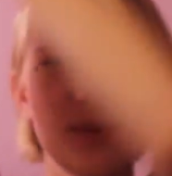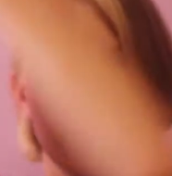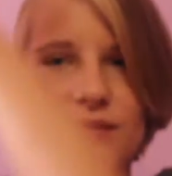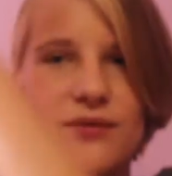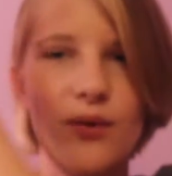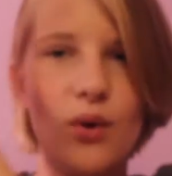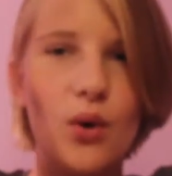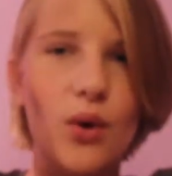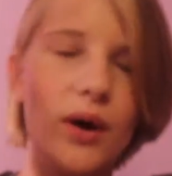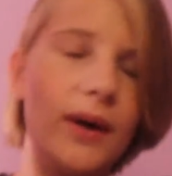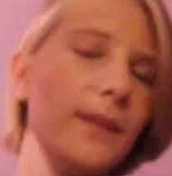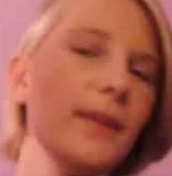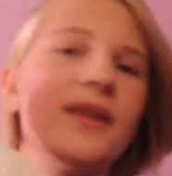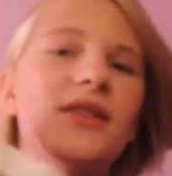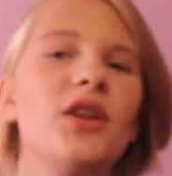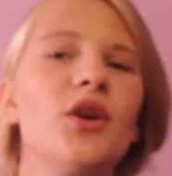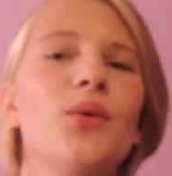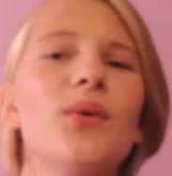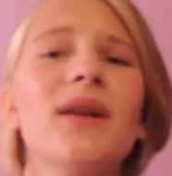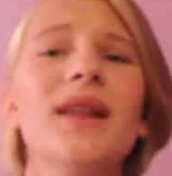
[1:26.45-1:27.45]
before,
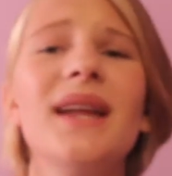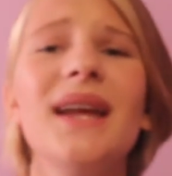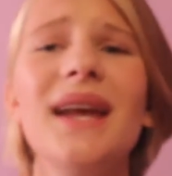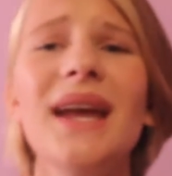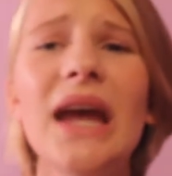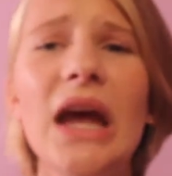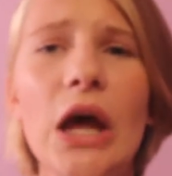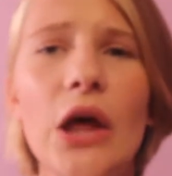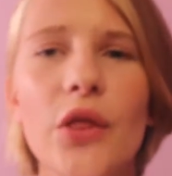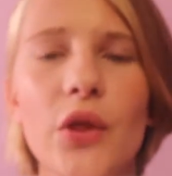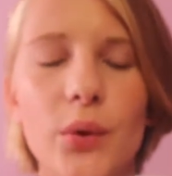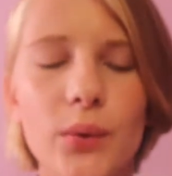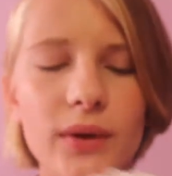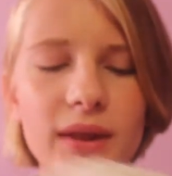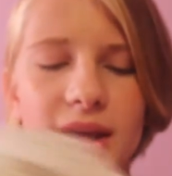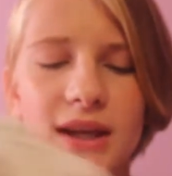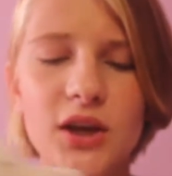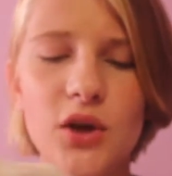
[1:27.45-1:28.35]
but they're really